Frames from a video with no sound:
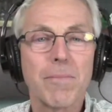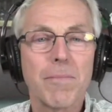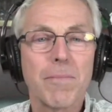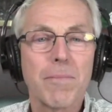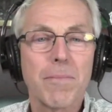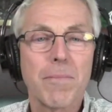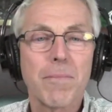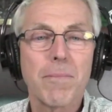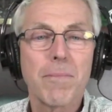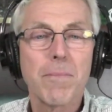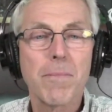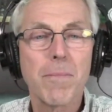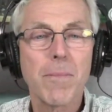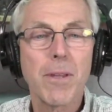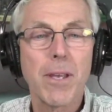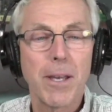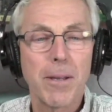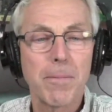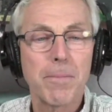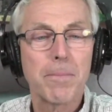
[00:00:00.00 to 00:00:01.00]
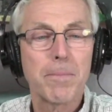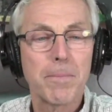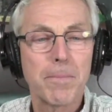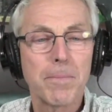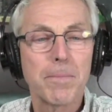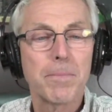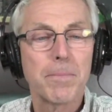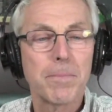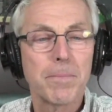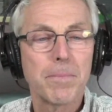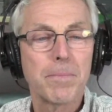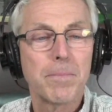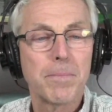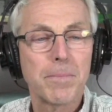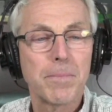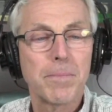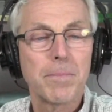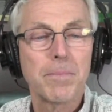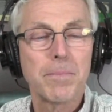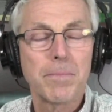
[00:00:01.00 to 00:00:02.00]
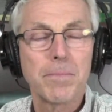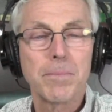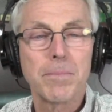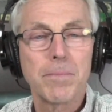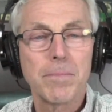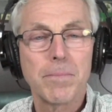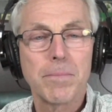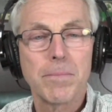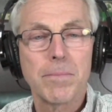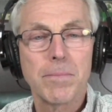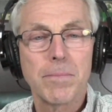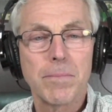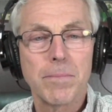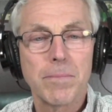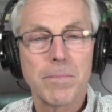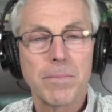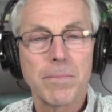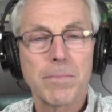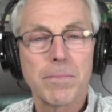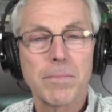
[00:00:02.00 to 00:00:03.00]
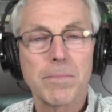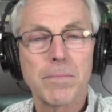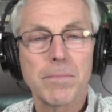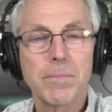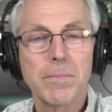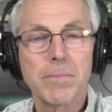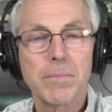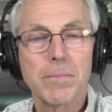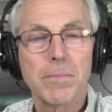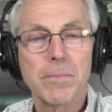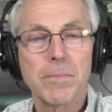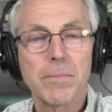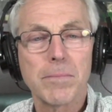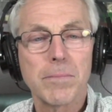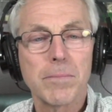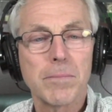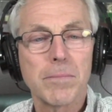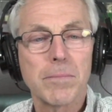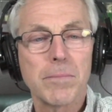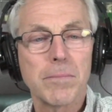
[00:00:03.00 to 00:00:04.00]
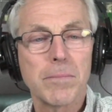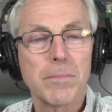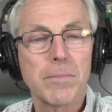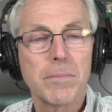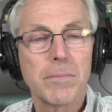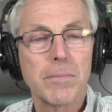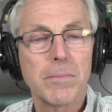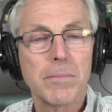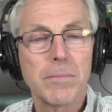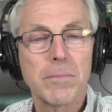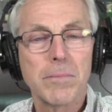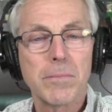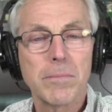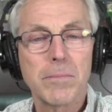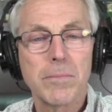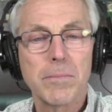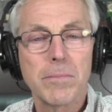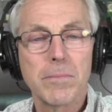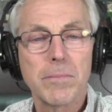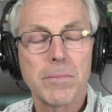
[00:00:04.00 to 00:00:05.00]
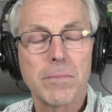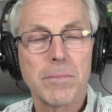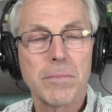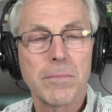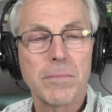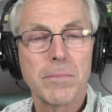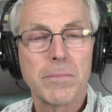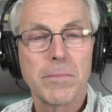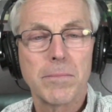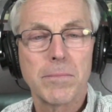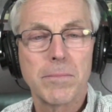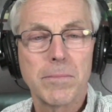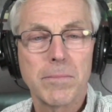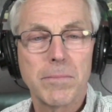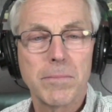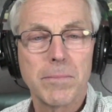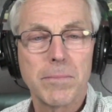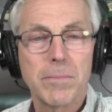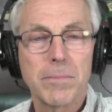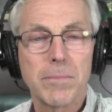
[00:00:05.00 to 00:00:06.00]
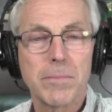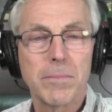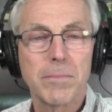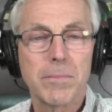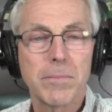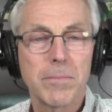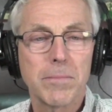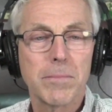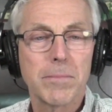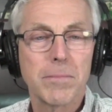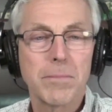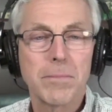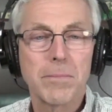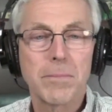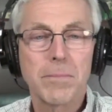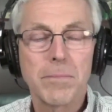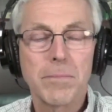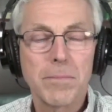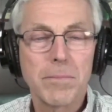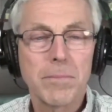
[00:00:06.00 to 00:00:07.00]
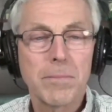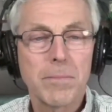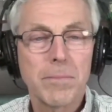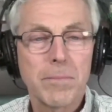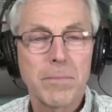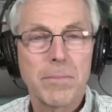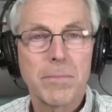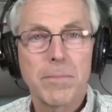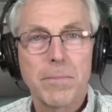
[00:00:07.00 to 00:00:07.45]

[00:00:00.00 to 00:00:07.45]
No words are spoken by the person on screen.